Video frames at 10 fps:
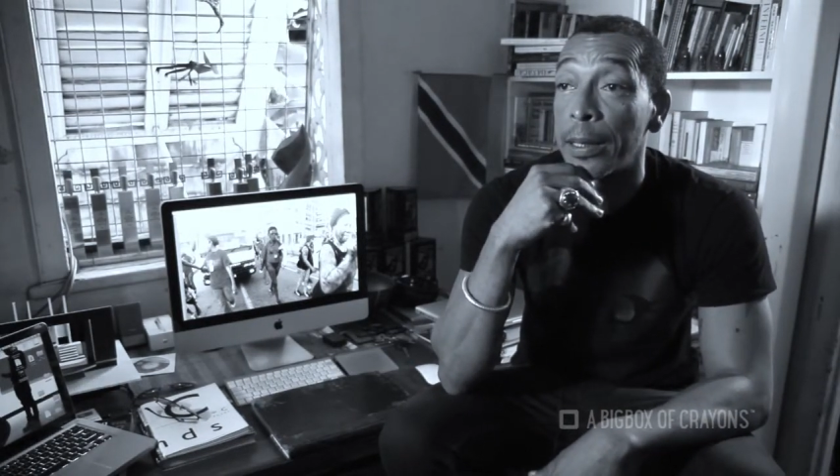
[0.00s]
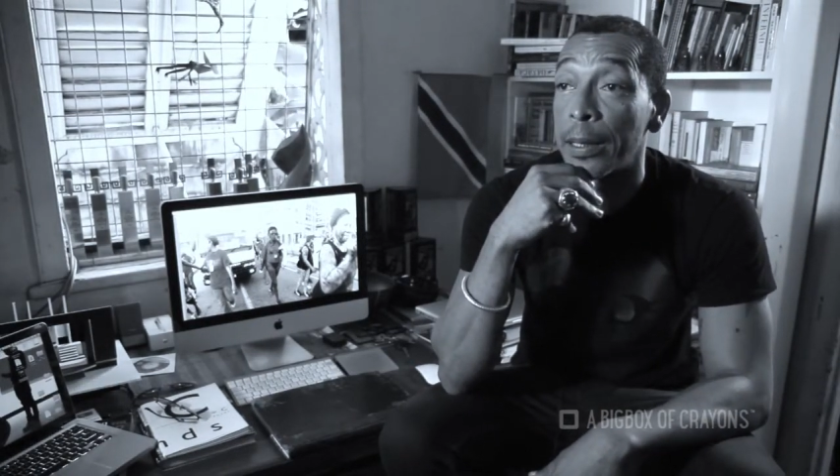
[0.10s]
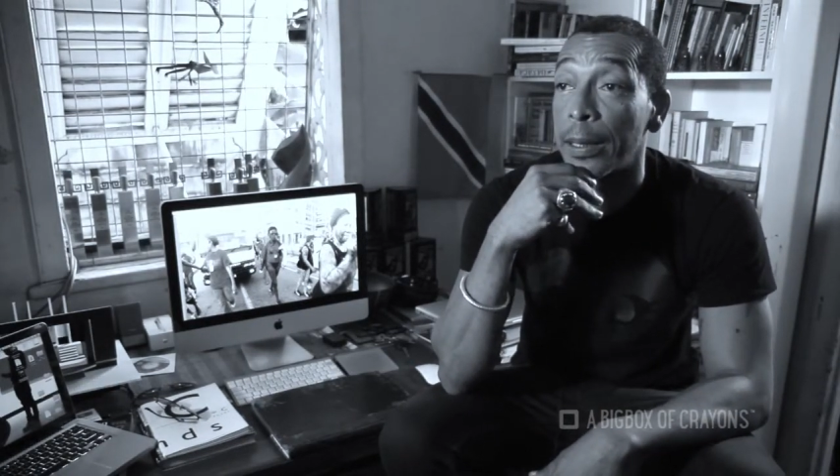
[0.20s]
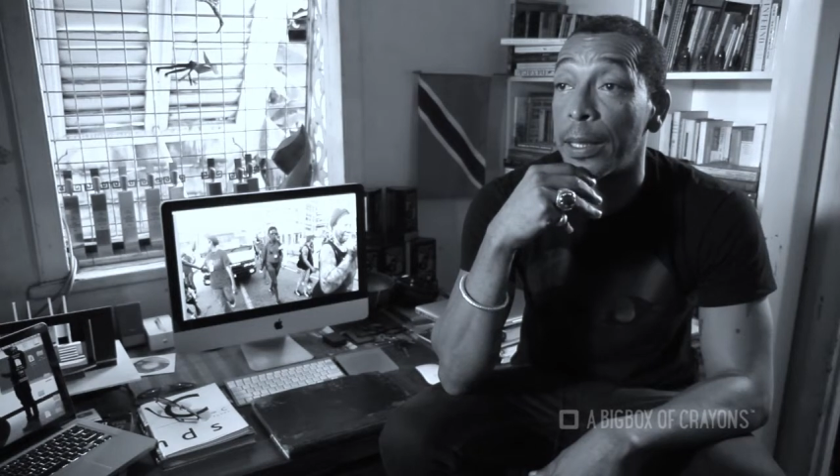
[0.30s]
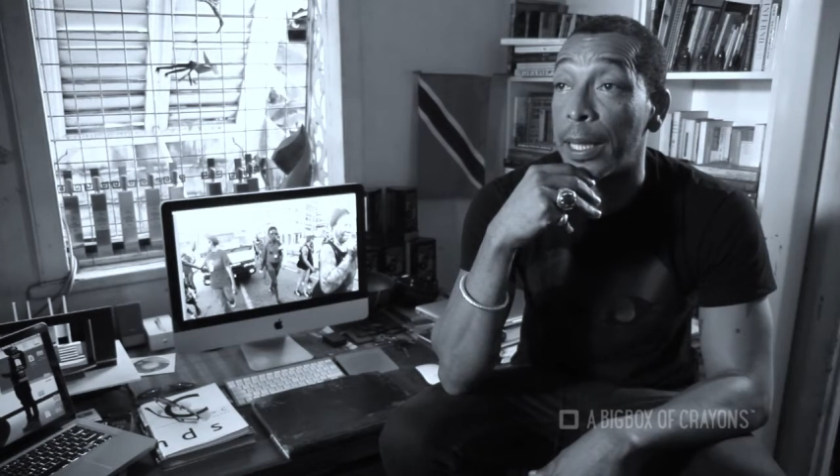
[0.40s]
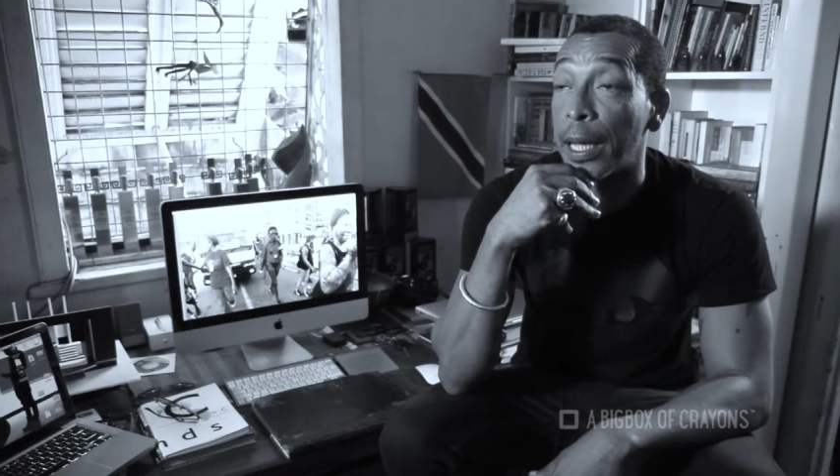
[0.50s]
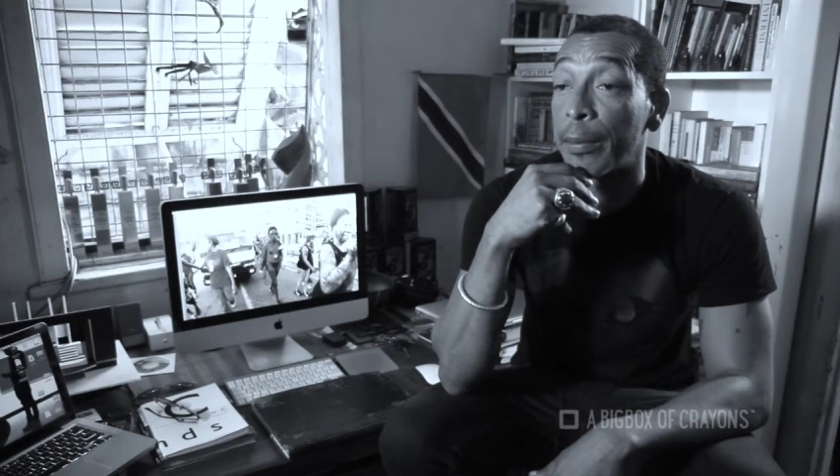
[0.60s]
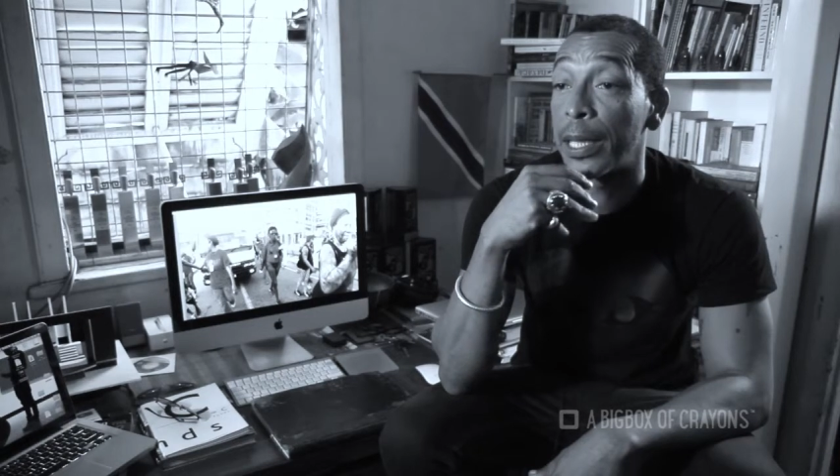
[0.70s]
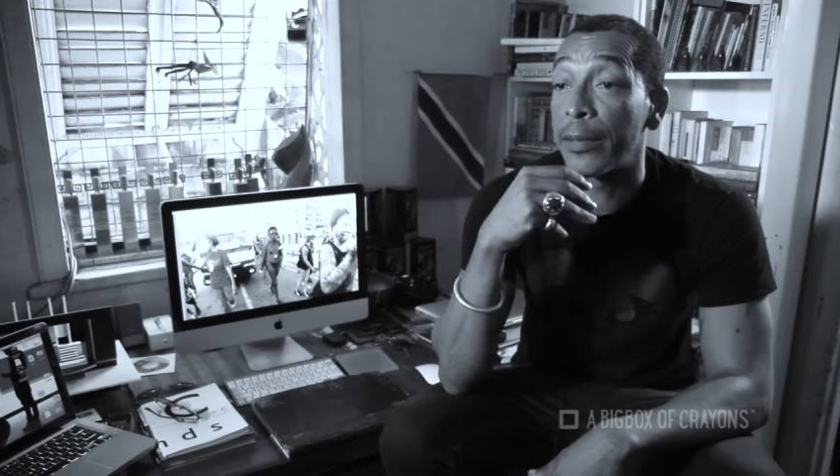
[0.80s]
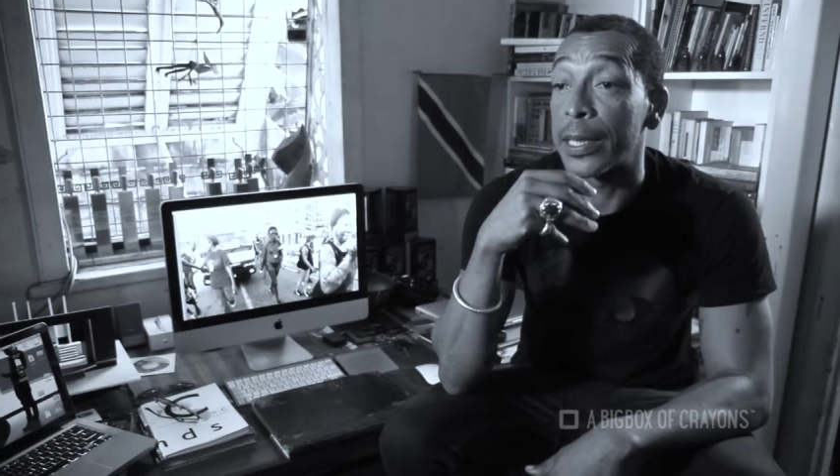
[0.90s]
they can't
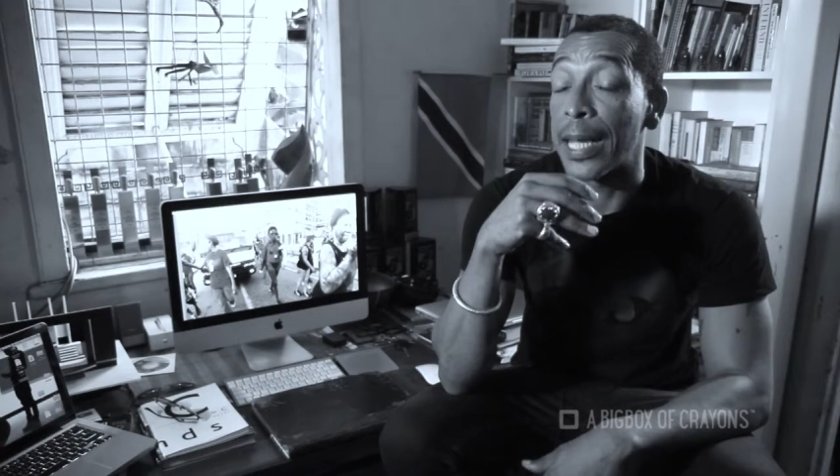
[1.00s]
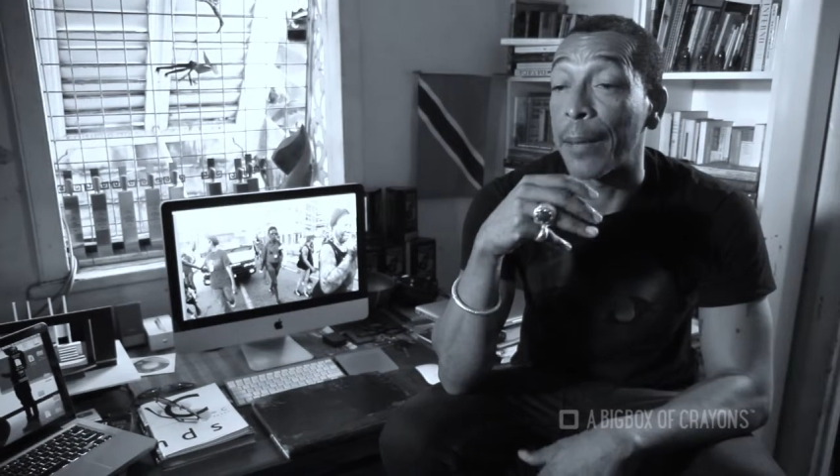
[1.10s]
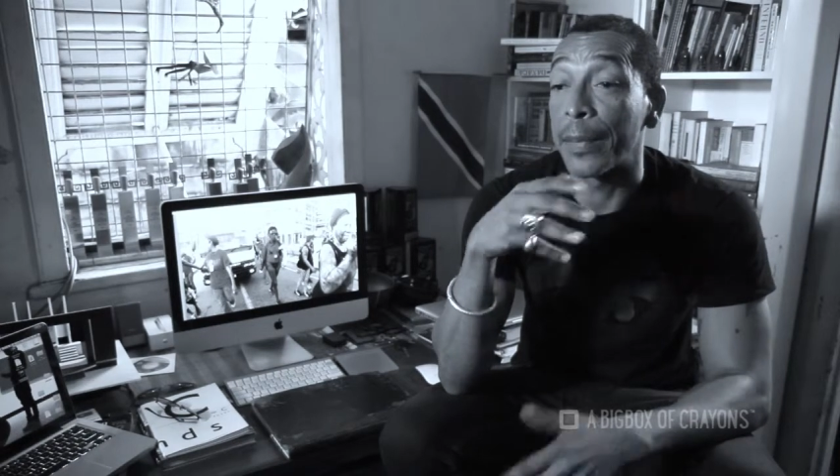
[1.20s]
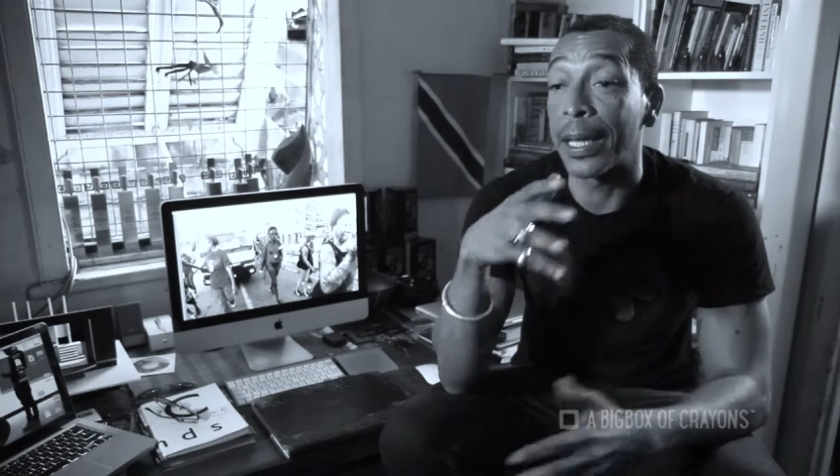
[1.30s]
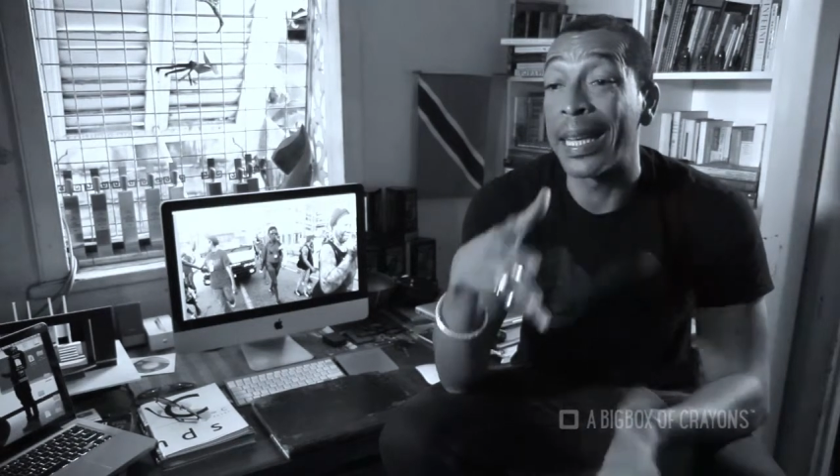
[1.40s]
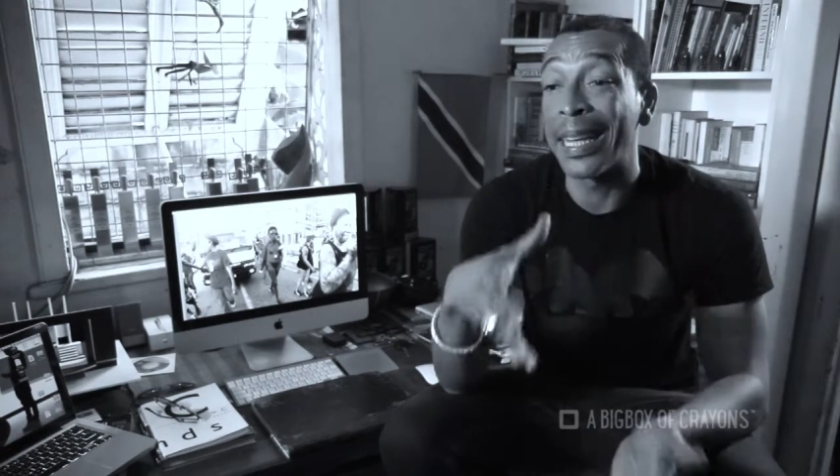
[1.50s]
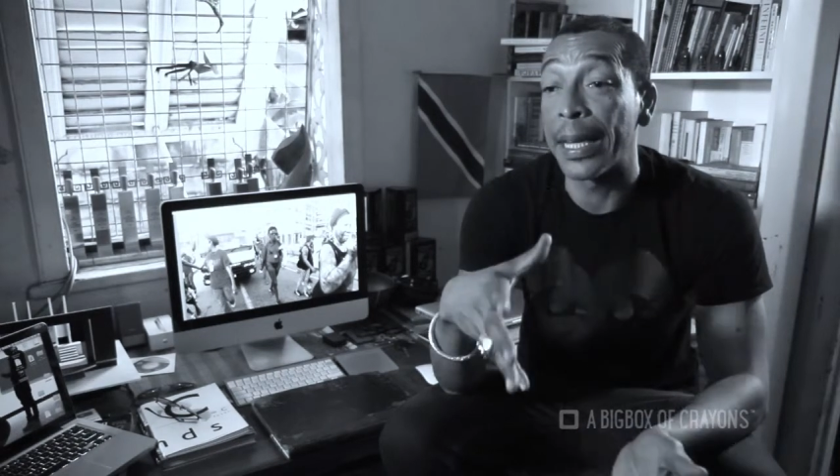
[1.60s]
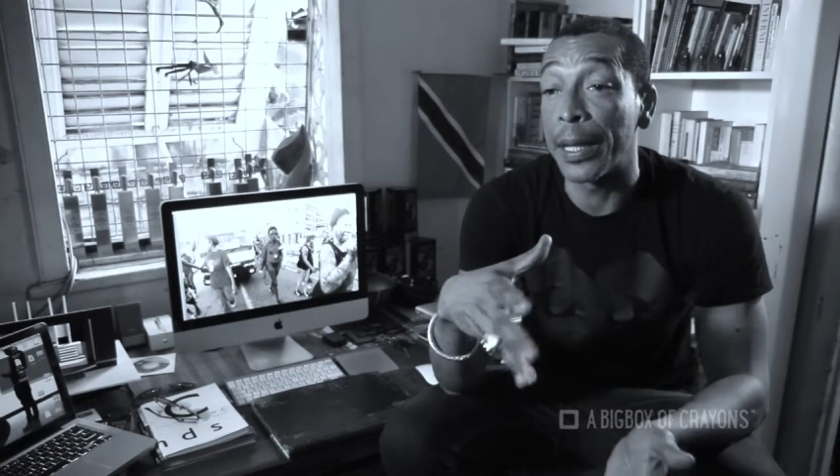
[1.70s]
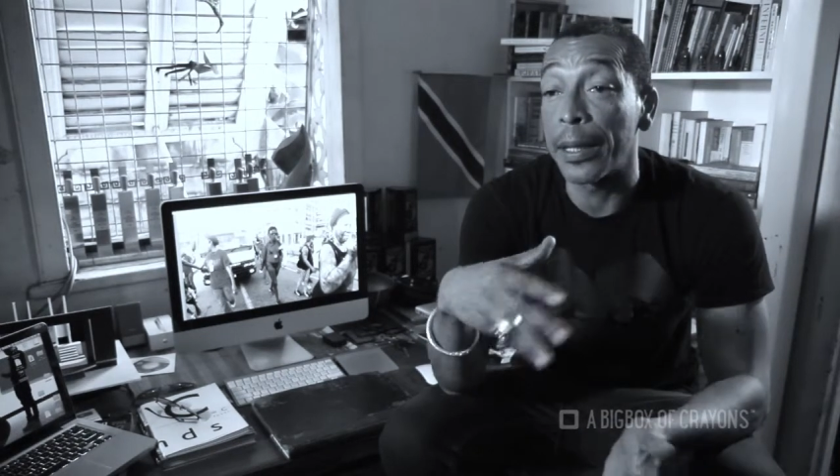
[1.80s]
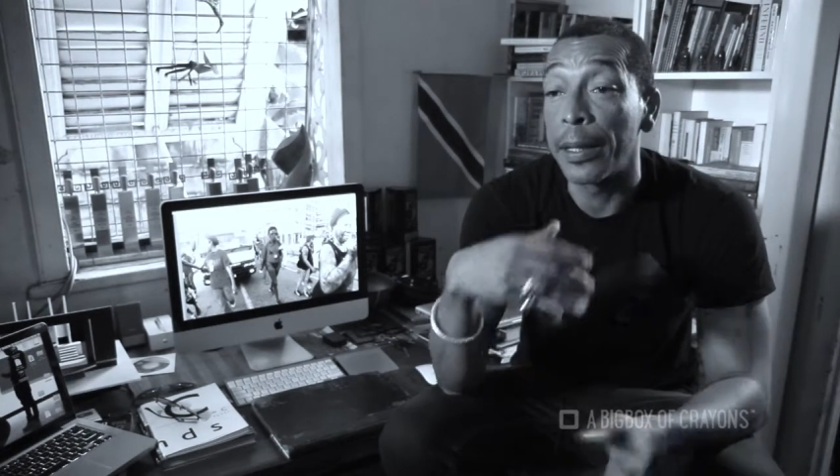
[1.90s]
believe it's happening
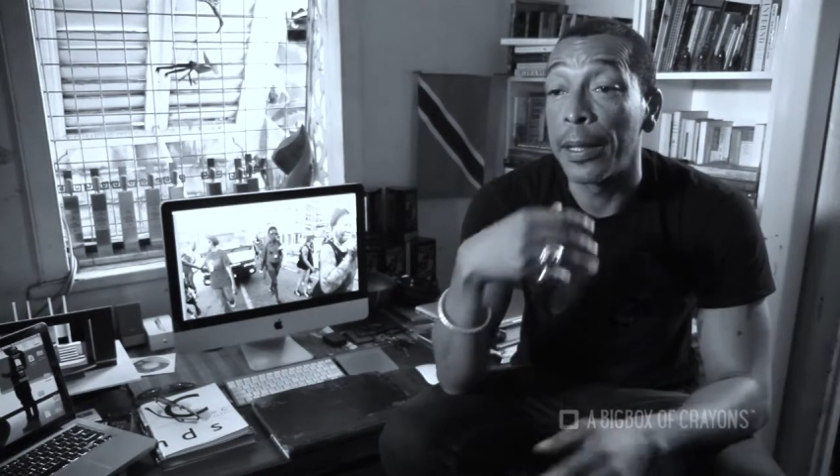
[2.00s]
here